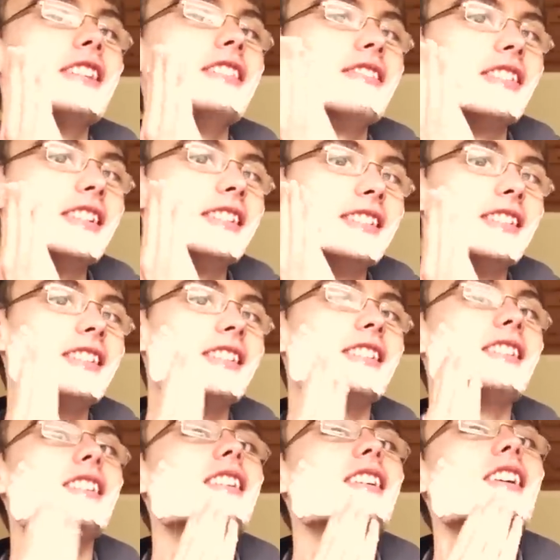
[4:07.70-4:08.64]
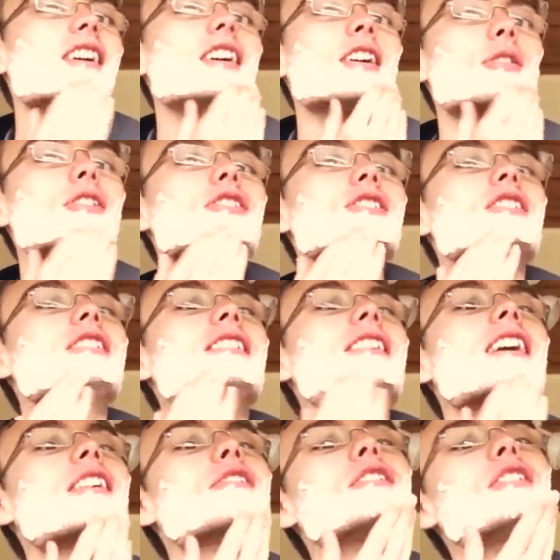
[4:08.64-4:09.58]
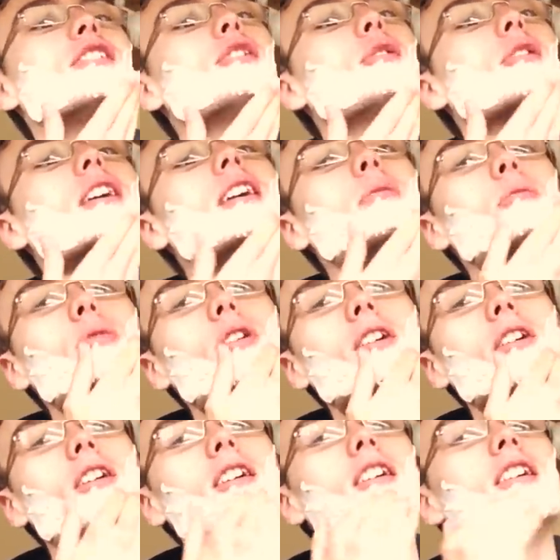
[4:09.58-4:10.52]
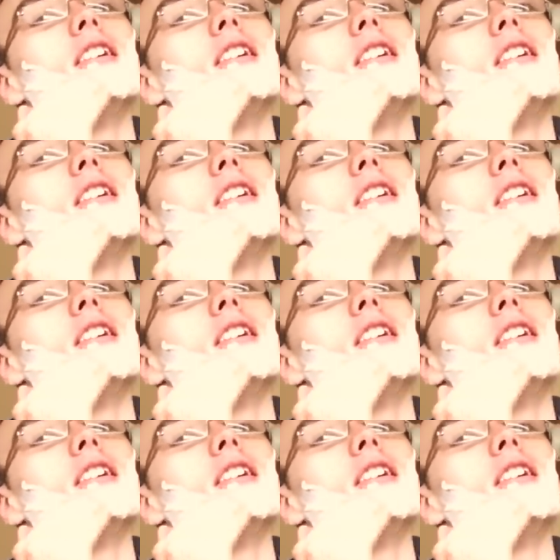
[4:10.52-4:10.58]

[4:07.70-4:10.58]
TV or shouldn't have to do it, but